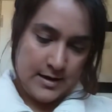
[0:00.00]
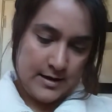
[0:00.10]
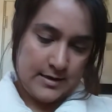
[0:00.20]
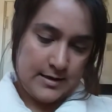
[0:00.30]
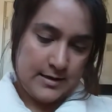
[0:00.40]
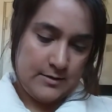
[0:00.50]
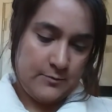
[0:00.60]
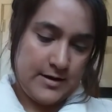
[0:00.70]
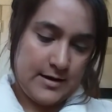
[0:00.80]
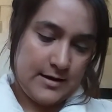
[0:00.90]
And
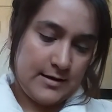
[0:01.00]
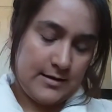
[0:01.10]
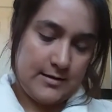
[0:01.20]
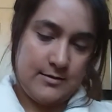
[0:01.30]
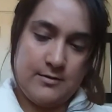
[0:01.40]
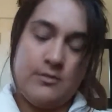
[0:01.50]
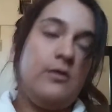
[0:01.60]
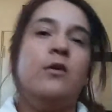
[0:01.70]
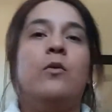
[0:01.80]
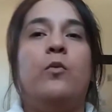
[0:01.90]
then we got a
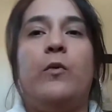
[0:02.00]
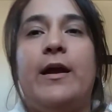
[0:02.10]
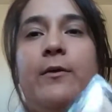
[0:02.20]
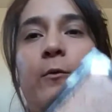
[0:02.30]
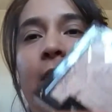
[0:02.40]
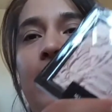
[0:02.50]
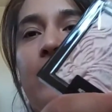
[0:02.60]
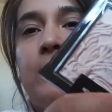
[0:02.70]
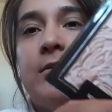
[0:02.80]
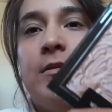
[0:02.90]
Wet n
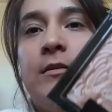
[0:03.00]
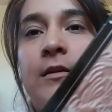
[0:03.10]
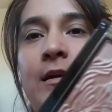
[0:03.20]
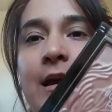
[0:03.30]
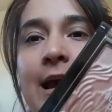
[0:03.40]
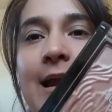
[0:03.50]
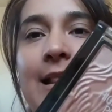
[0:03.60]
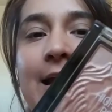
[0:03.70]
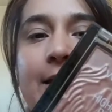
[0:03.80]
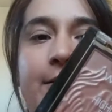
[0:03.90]
Wild
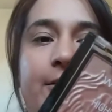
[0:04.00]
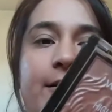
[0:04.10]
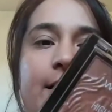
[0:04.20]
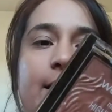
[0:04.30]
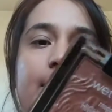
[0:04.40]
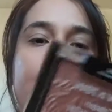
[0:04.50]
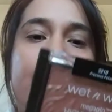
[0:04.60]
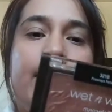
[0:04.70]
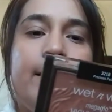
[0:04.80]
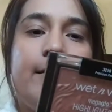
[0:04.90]
highlighter
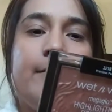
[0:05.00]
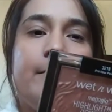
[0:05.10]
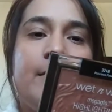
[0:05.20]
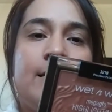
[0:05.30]
in